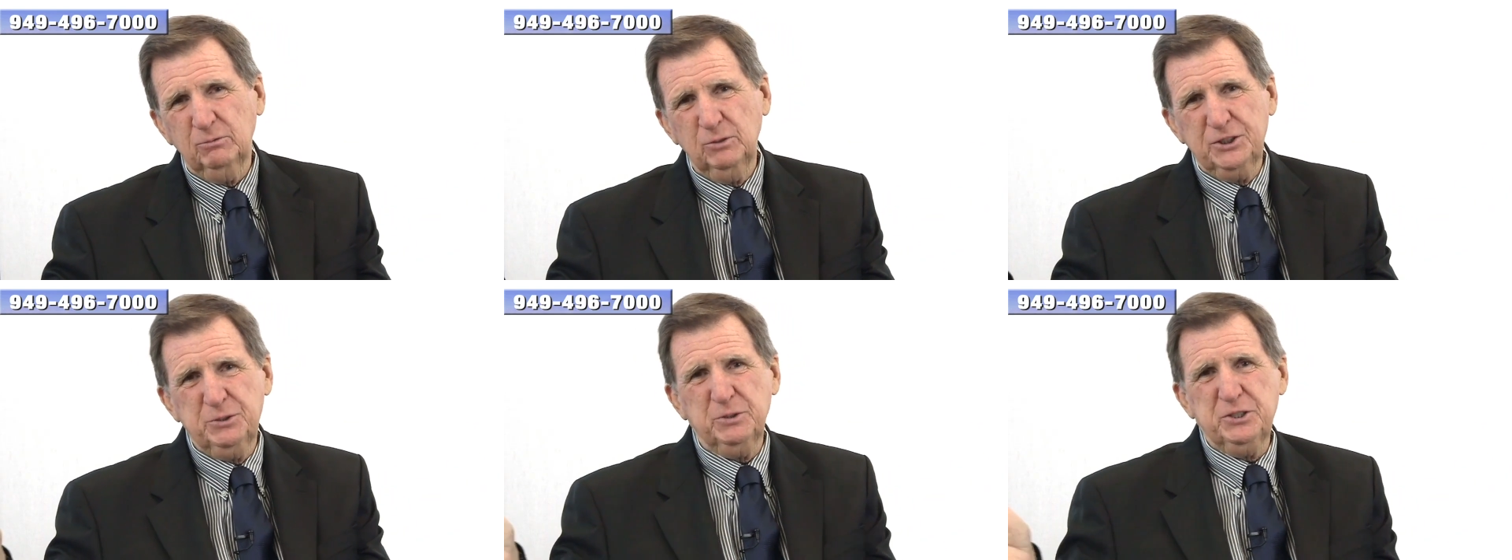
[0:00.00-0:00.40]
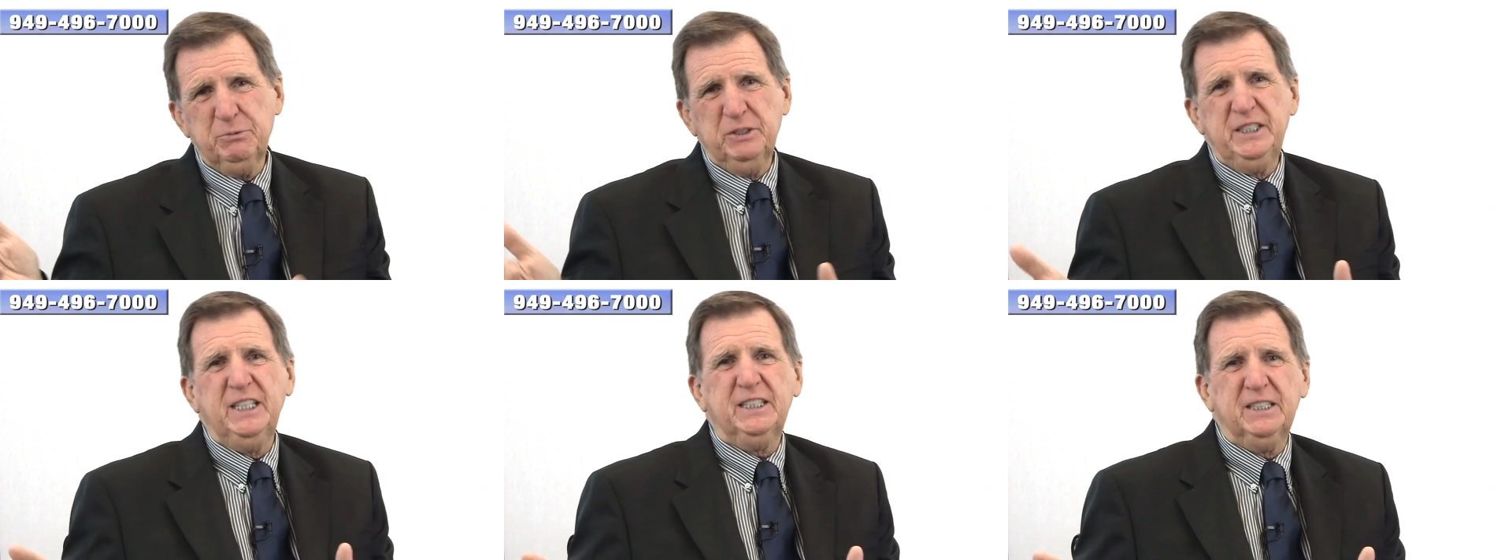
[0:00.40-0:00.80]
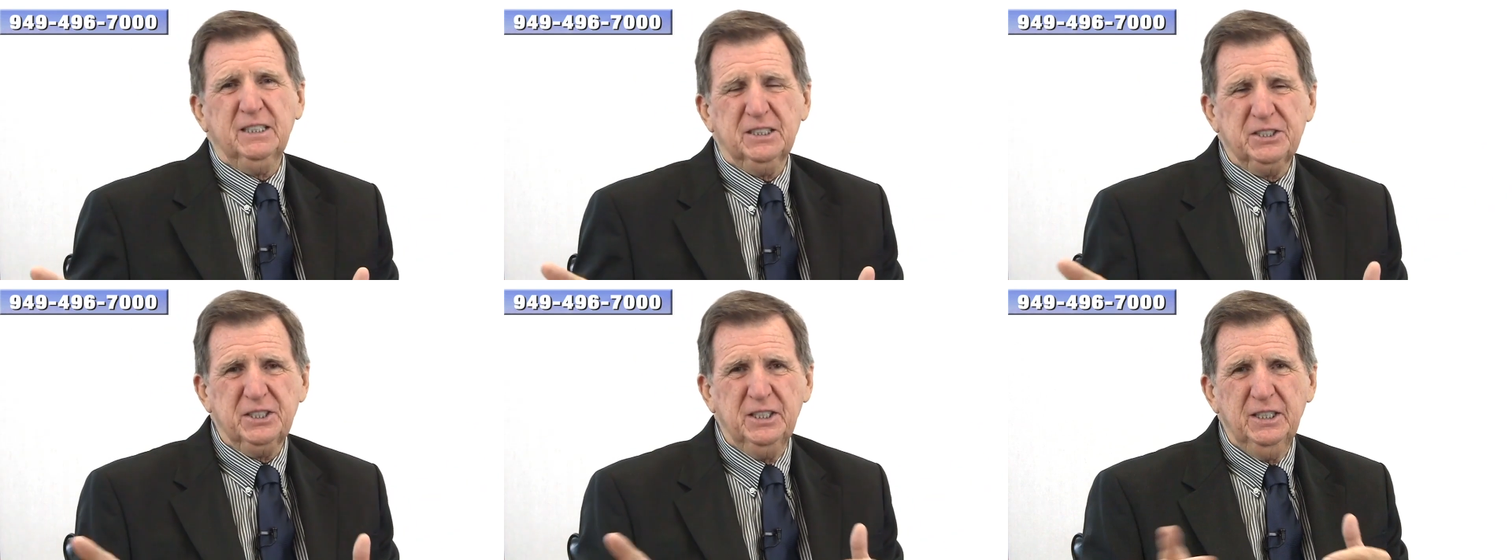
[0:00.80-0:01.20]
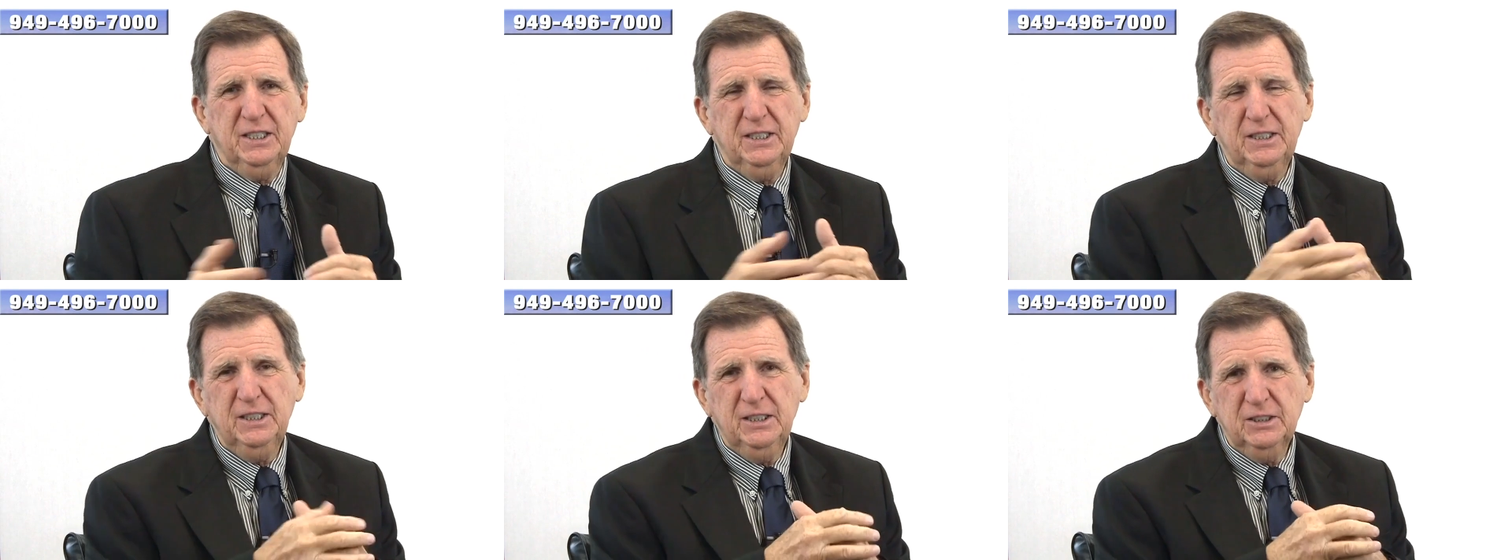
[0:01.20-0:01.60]
which was ridiculous.
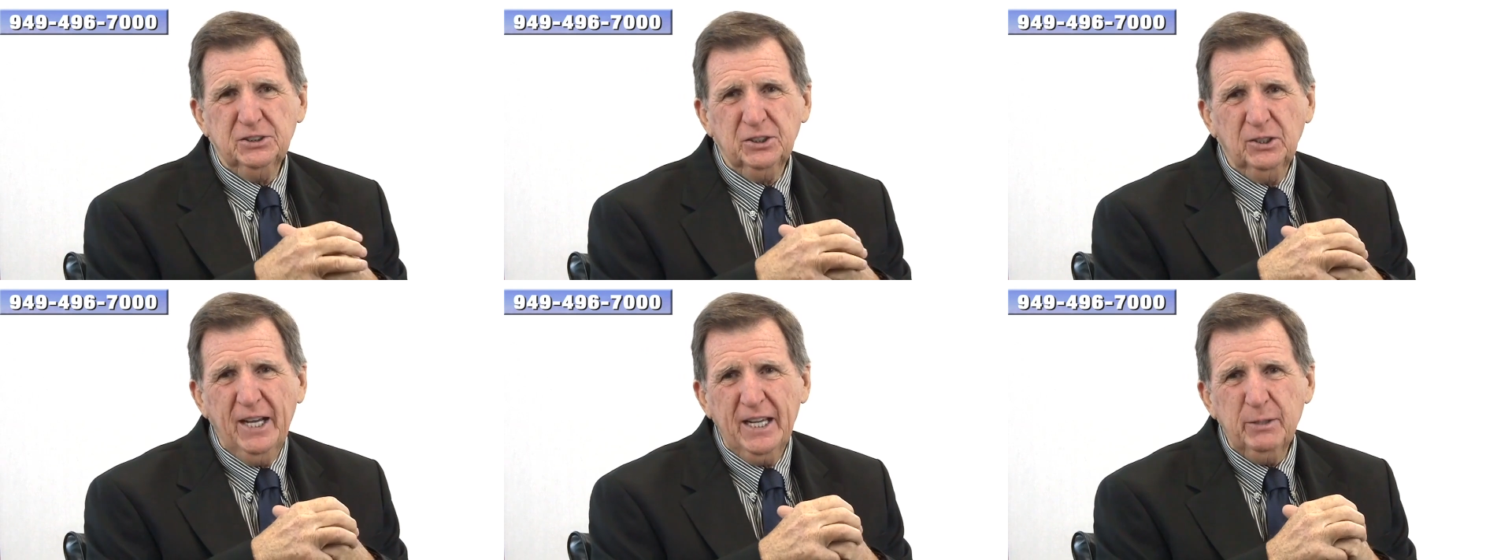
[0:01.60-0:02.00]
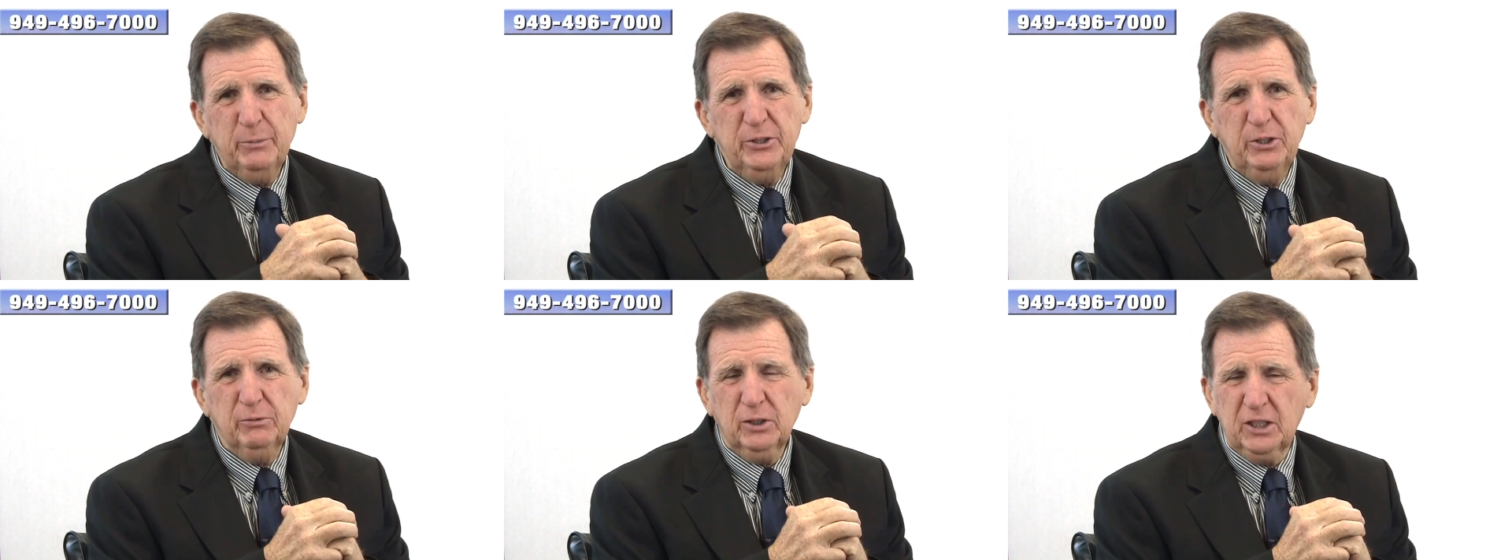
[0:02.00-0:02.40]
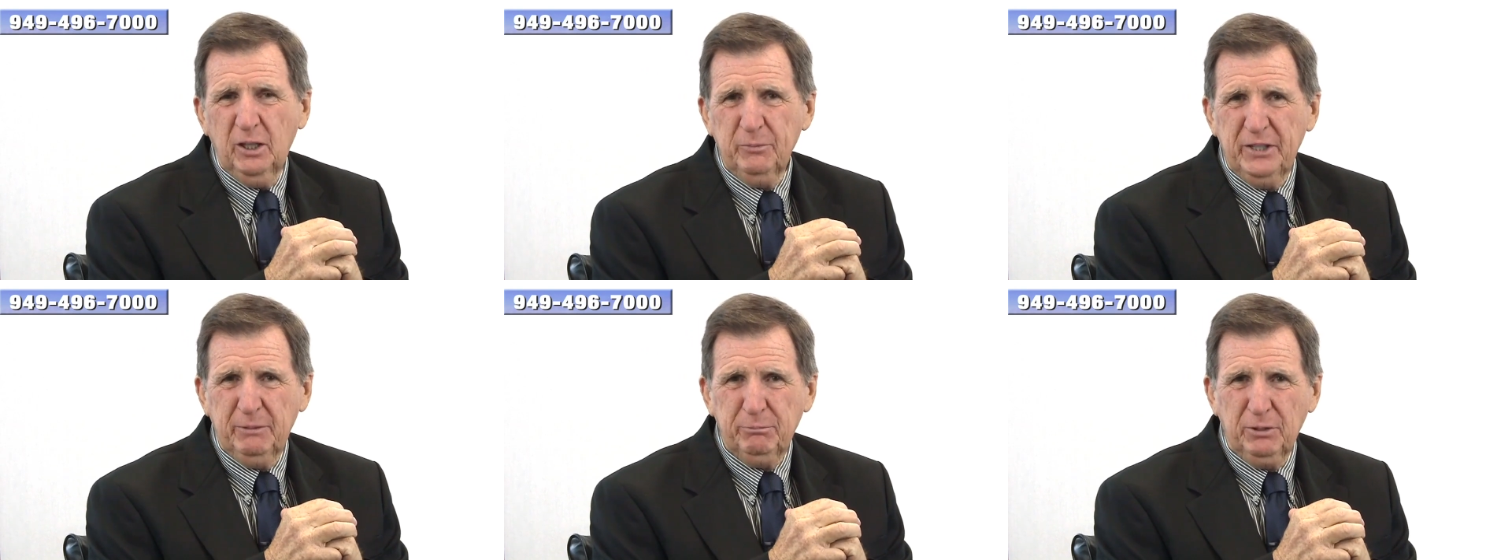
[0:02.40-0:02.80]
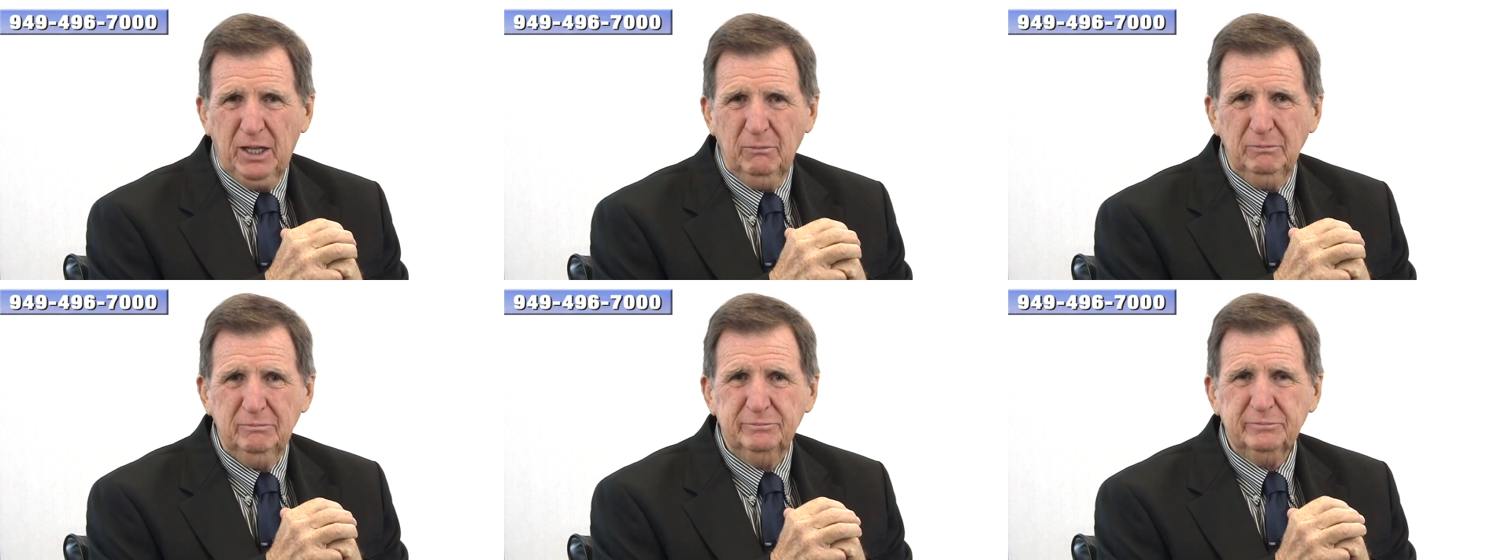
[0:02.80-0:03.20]
So how did we overcome that
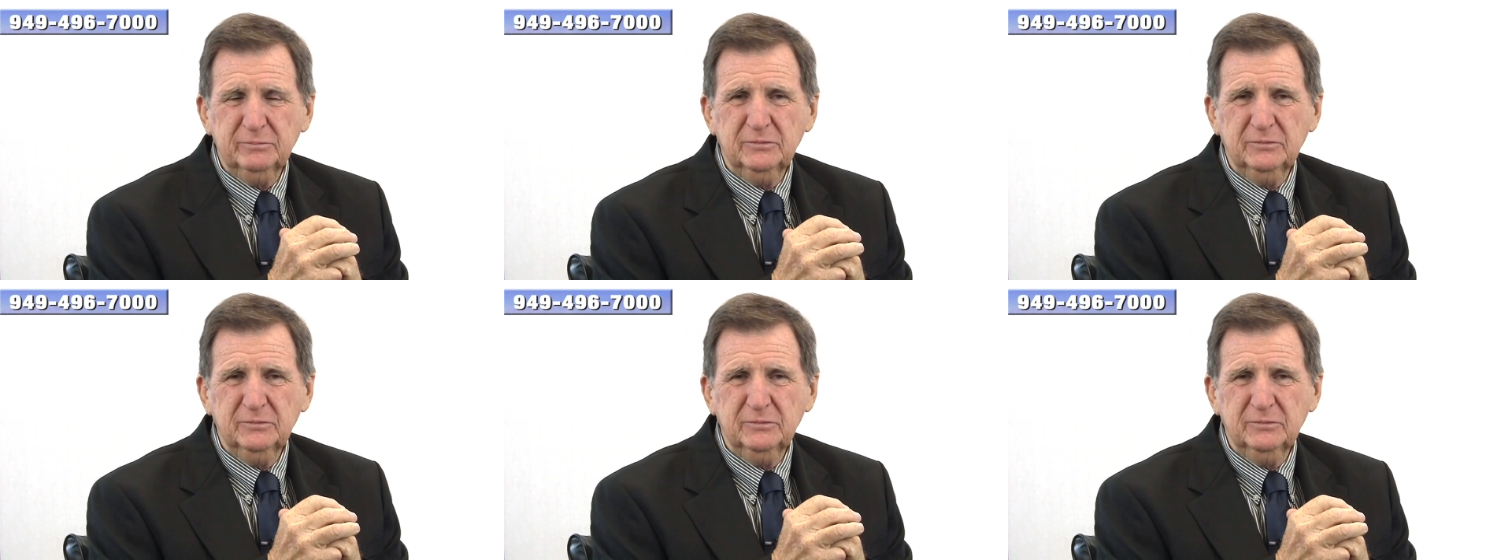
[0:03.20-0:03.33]
problem?